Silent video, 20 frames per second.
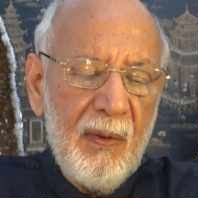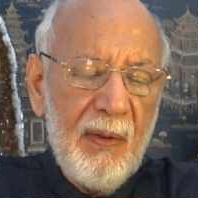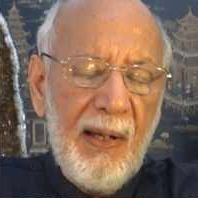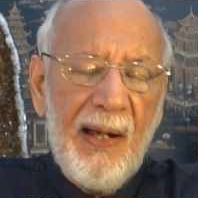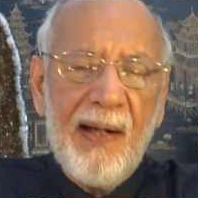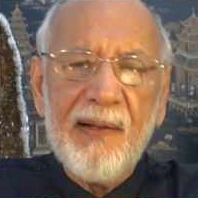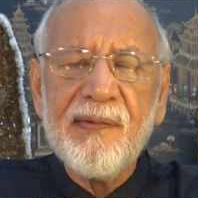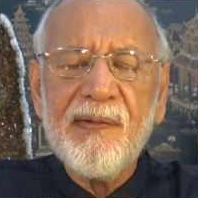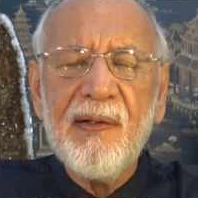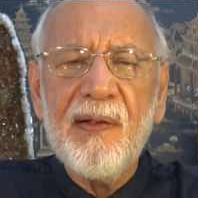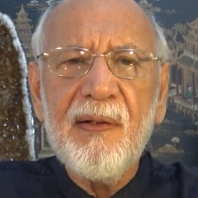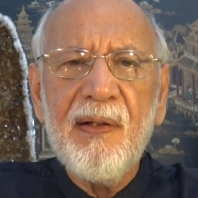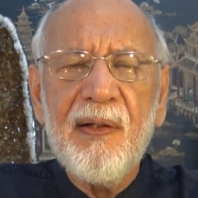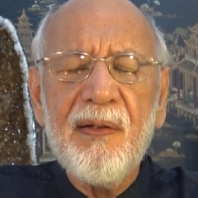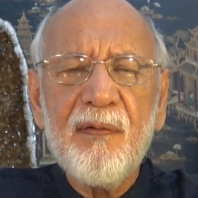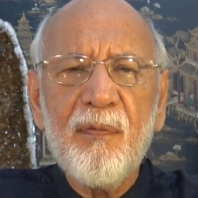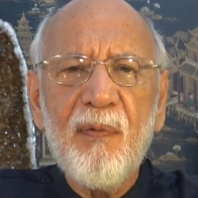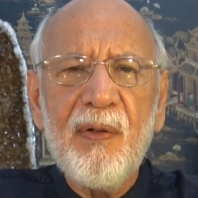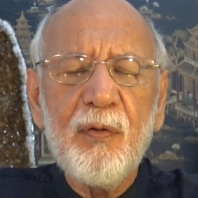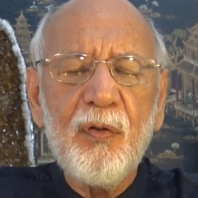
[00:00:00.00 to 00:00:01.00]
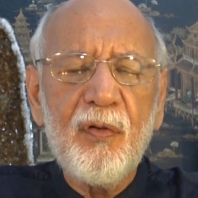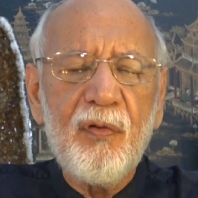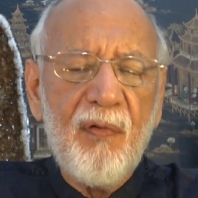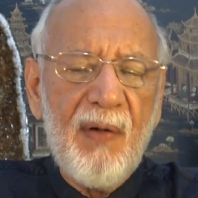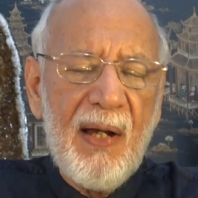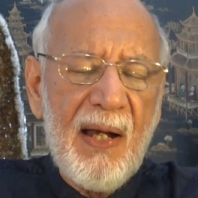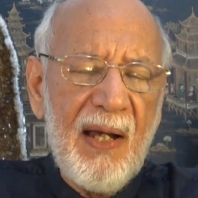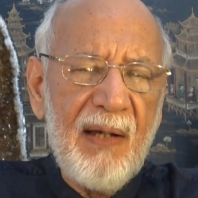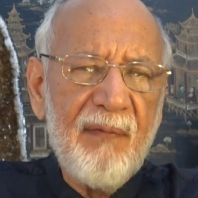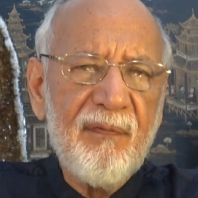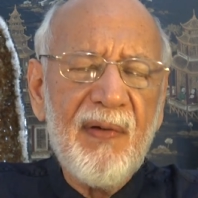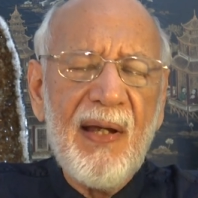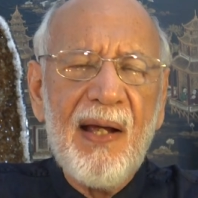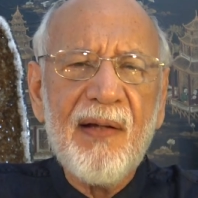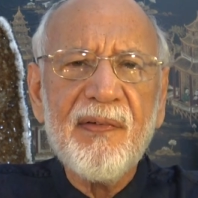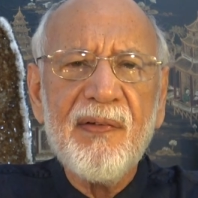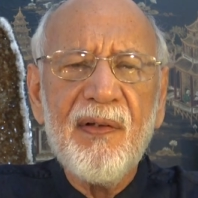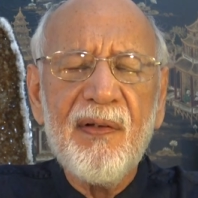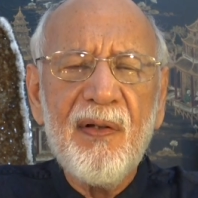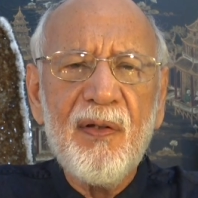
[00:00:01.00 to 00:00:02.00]
Accidents when you drive,
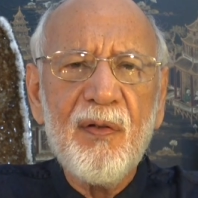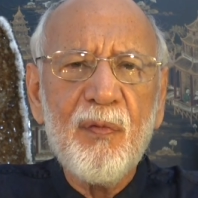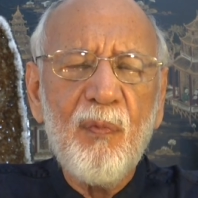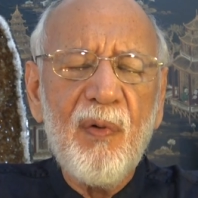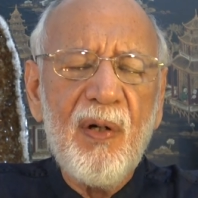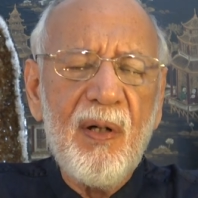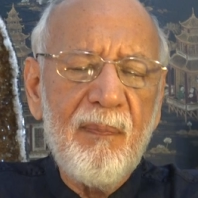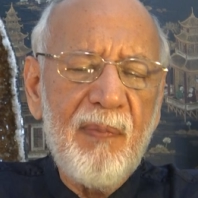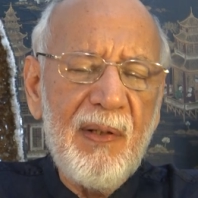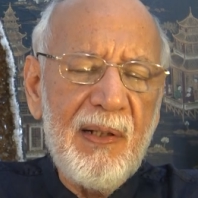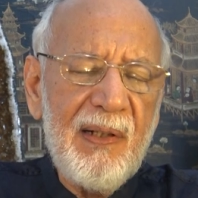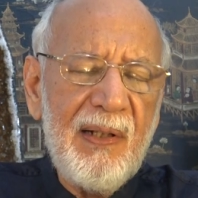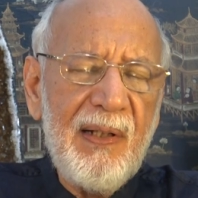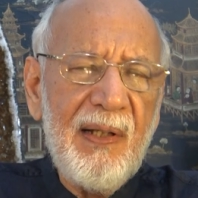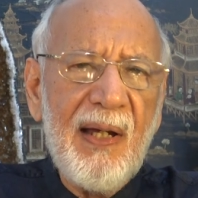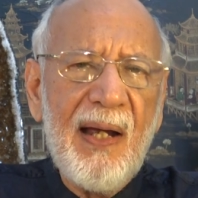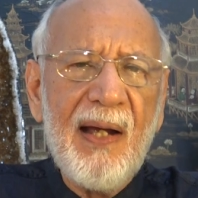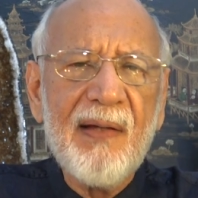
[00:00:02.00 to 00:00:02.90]
accidents verbally,